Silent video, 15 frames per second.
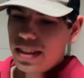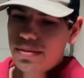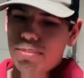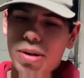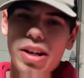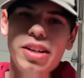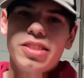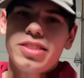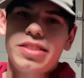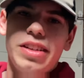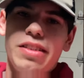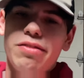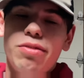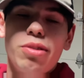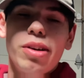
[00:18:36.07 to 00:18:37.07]
probably doesn't even
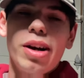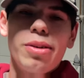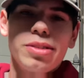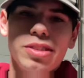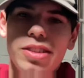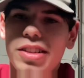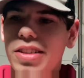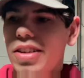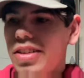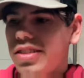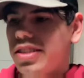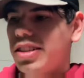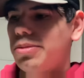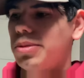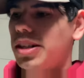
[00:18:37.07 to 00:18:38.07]
have 4 hours on it,
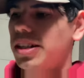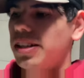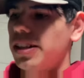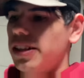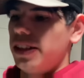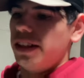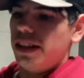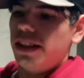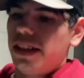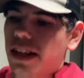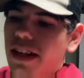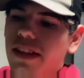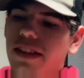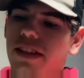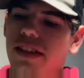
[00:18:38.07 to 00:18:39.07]
honestly. But yeah,
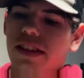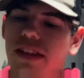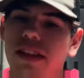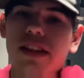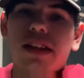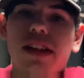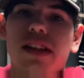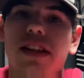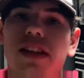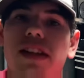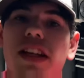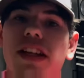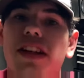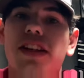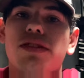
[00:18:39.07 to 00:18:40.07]

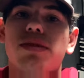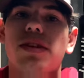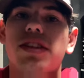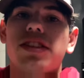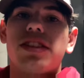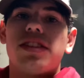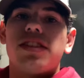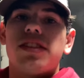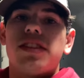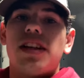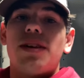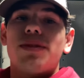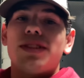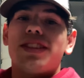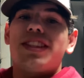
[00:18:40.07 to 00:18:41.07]
thank you guys for watching.
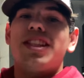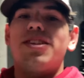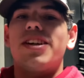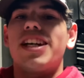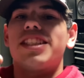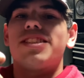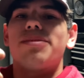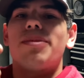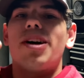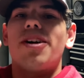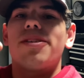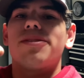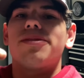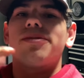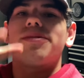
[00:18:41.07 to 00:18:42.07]
I'll see you guys tomorrow.
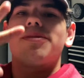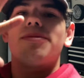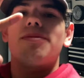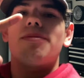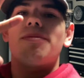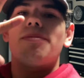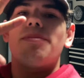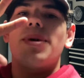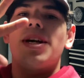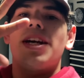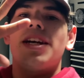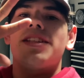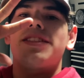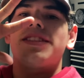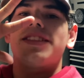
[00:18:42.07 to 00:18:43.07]

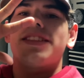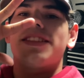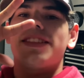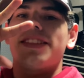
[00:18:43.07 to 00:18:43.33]
Peace.